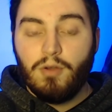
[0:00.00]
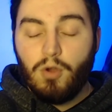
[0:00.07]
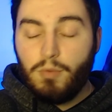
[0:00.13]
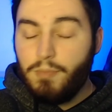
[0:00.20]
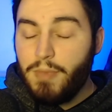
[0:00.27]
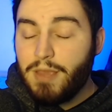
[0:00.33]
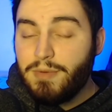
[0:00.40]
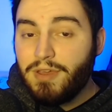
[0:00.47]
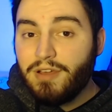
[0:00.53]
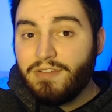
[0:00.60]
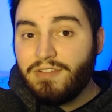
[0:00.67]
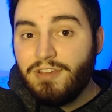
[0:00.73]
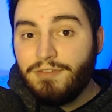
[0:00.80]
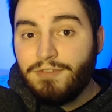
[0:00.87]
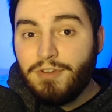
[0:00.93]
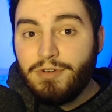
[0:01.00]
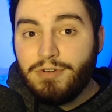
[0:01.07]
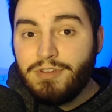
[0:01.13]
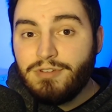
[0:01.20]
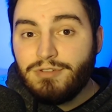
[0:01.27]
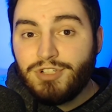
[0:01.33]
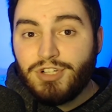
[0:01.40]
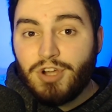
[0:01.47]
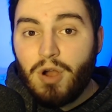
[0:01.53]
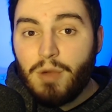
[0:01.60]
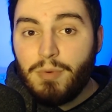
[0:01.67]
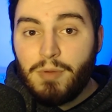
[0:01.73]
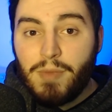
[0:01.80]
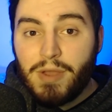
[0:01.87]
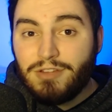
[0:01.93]
Maybe I'll see a few of you show
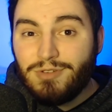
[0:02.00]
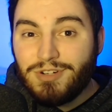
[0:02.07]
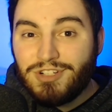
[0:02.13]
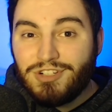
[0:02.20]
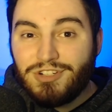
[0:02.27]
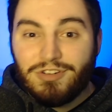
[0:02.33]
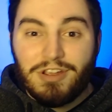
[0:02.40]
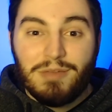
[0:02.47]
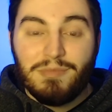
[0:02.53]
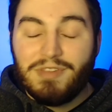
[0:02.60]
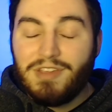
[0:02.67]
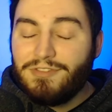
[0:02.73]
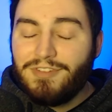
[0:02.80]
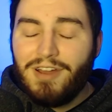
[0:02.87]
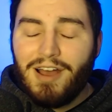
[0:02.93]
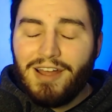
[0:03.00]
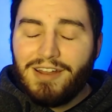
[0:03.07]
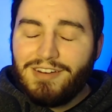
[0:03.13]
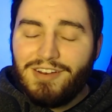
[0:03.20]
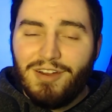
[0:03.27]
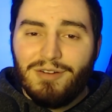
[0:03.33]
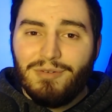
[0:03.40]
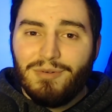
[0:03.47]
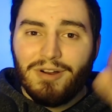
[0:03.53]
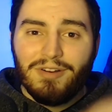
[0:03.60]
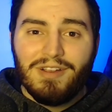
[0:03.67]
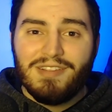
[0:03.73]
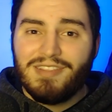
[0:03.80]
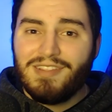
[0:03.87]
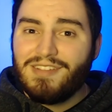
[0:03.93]
up on my Twitch streams. If not, no
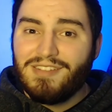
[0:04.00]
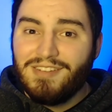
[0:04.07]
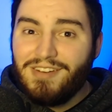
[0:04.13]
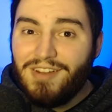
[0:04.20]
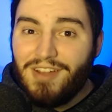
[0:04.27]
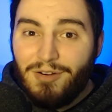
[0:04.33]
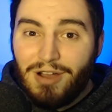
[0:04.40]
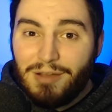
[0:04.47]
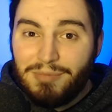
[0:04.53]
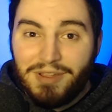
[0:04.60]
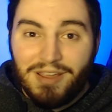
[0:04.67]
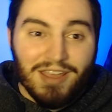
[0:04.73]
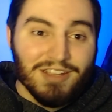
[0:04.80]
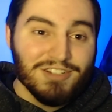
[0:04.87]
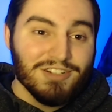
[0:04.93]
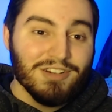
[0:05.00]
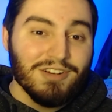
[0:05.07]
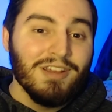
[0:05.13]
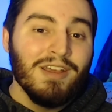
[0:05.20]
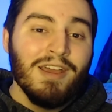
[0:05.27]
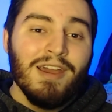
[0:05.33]
worries. This is no obligation.